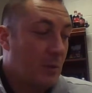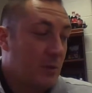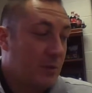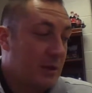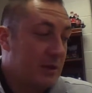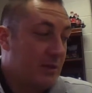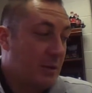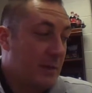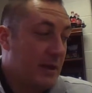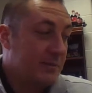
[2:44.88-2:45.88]
We will then continue
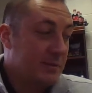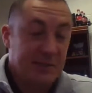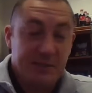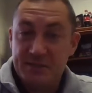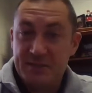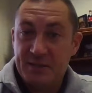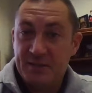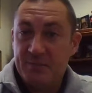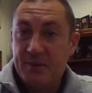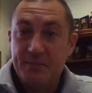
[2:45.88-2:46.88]
our basketball seasons
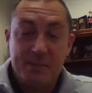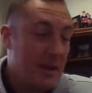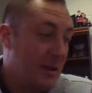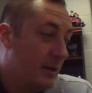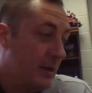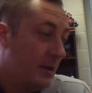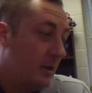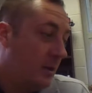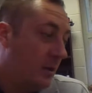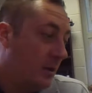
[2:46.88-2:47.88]
then when we get back.
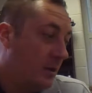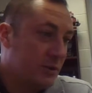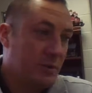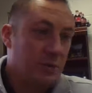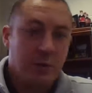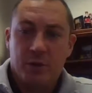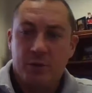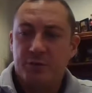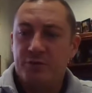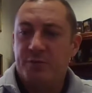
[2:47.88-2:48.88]
Also,
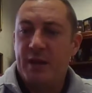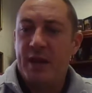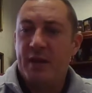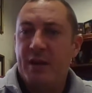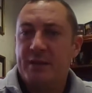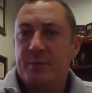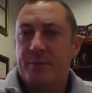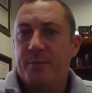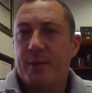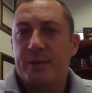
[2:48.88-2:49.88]
all students will be handing out some
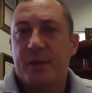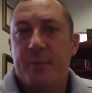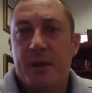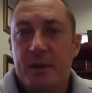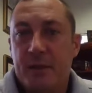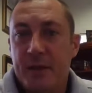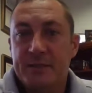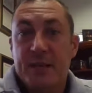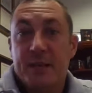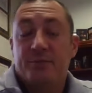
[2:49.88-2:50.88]
information about
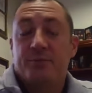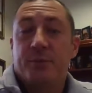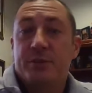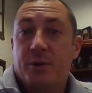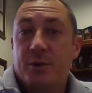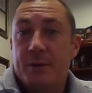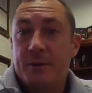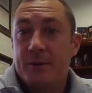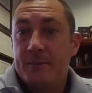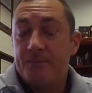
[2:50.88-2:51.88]
class schedules. We'll be
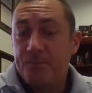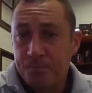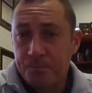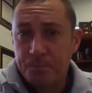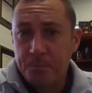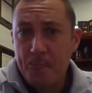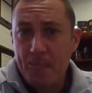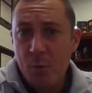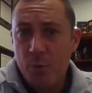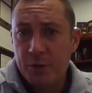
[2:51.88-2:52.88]
starting
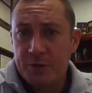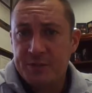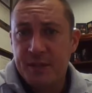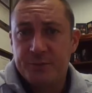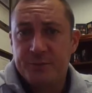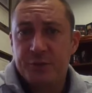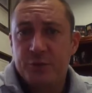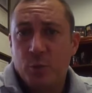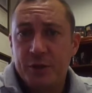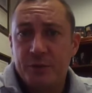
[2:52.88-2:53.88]
working on schedules for the
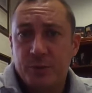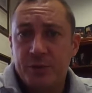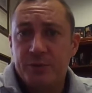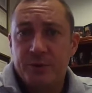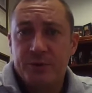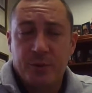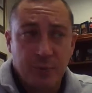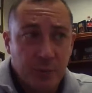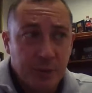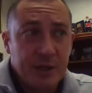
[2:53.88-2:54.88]

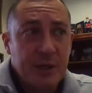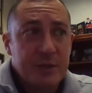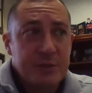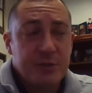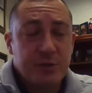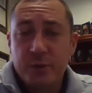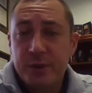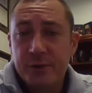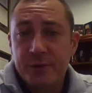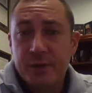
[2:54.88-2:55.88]
2020-2021 school
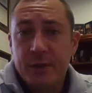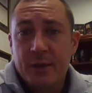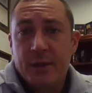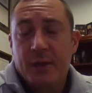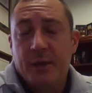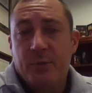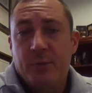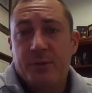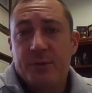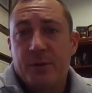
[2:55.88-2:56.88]
year when we
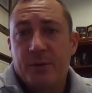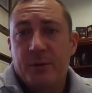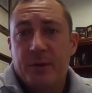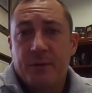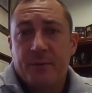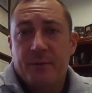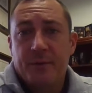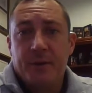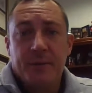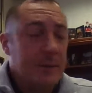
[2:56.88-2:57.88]
return
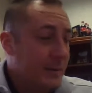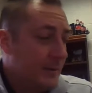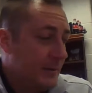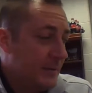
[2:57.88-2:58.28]
from